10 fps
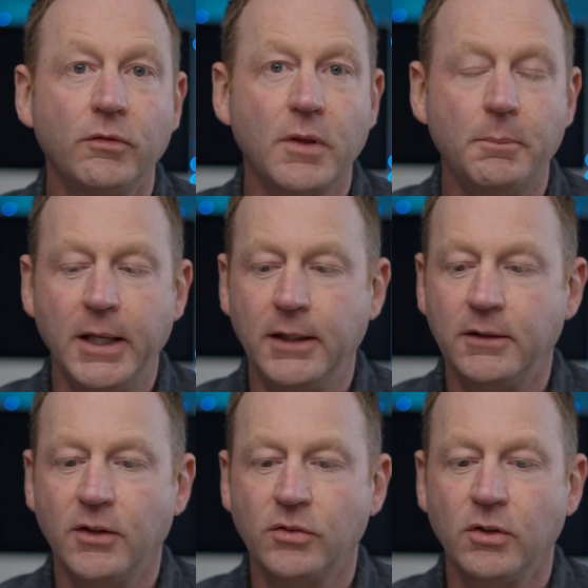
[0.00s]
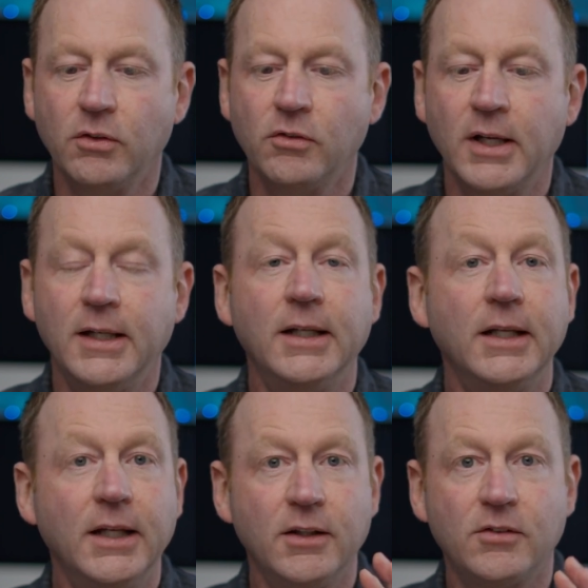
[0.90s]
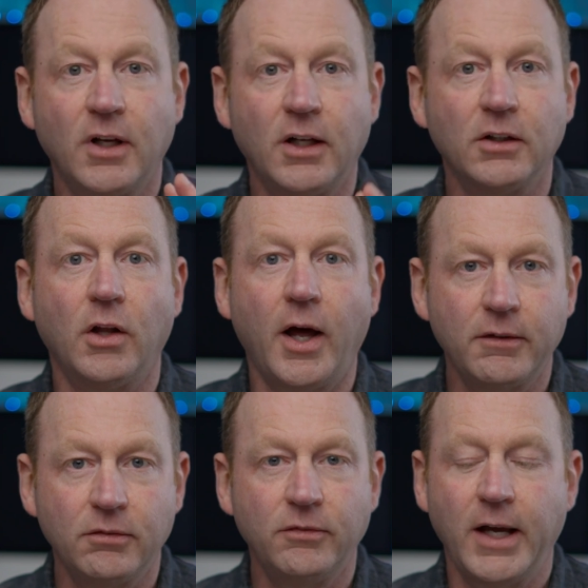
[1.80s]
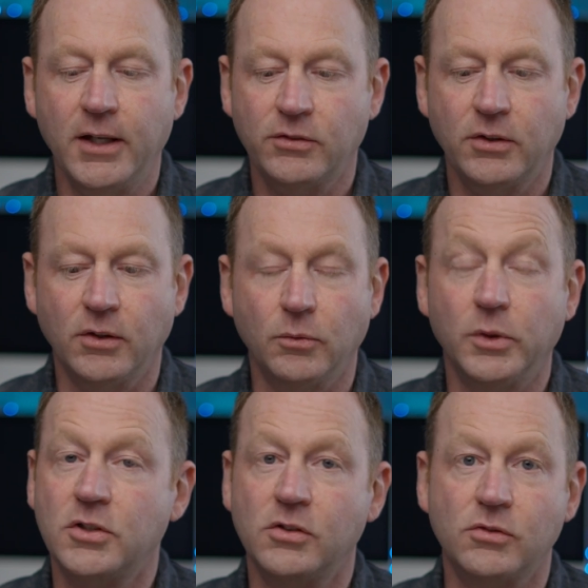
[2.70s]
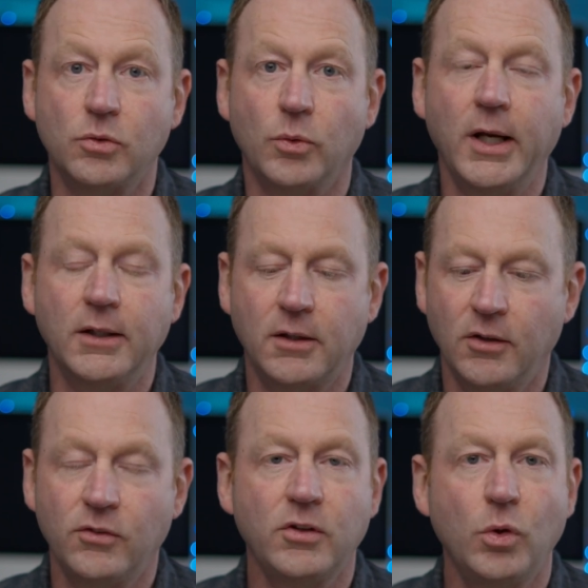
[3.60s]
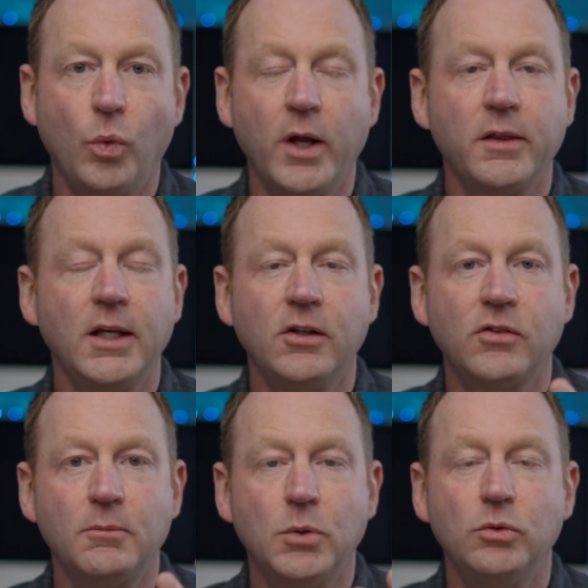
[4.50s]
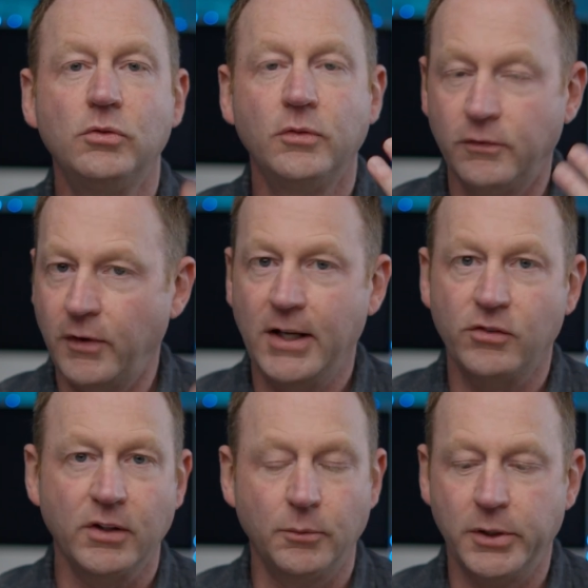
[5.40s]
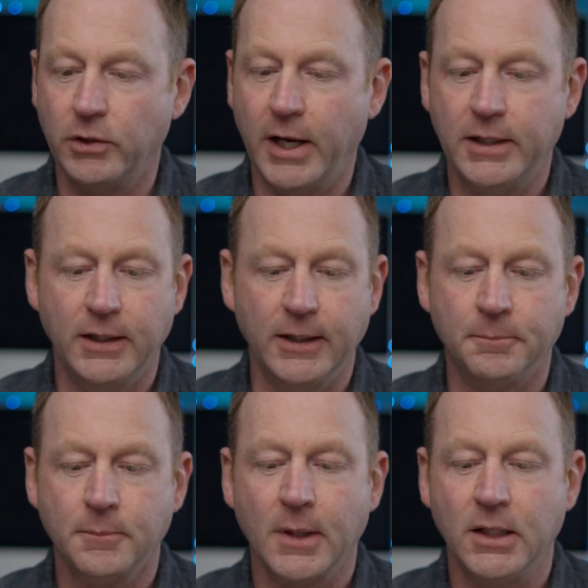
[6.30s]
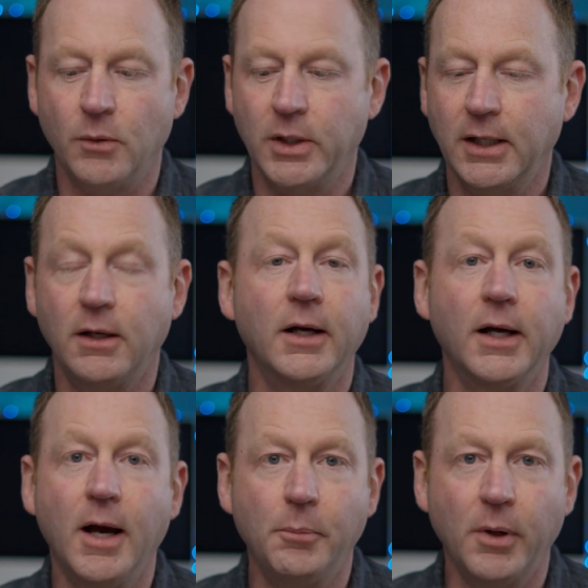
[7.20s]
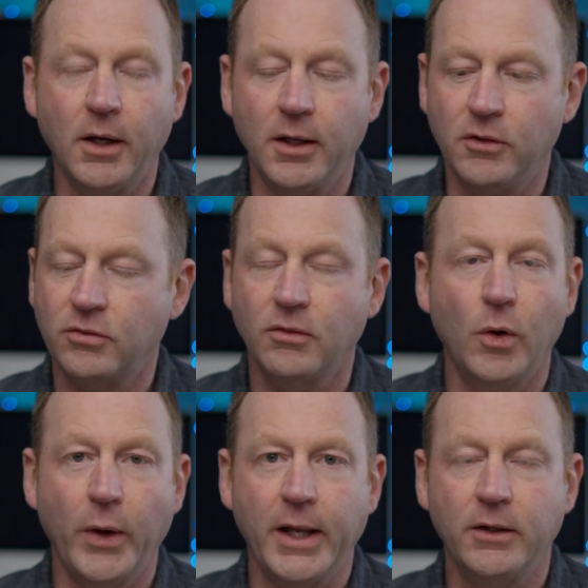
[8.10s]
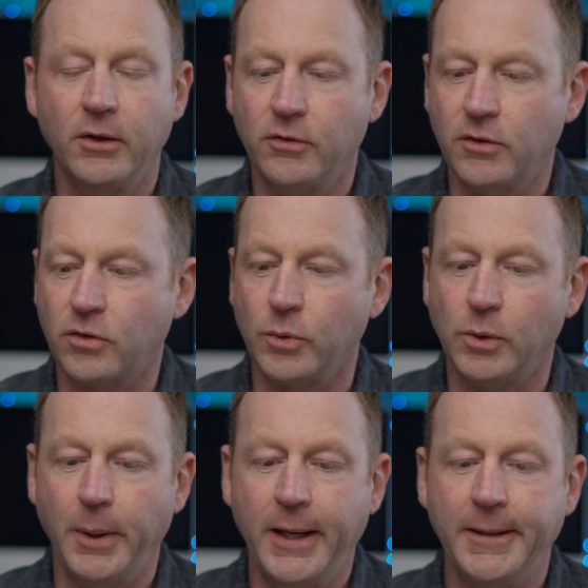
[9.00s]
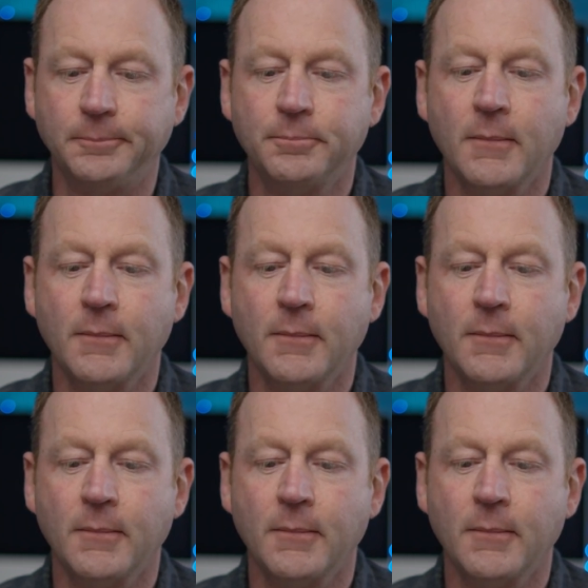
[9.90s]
from the beta testers, it's a lot faster, which is great because you want things that move fastly when you're editing. You don't want to get hung up on slow editors. It's a real pain.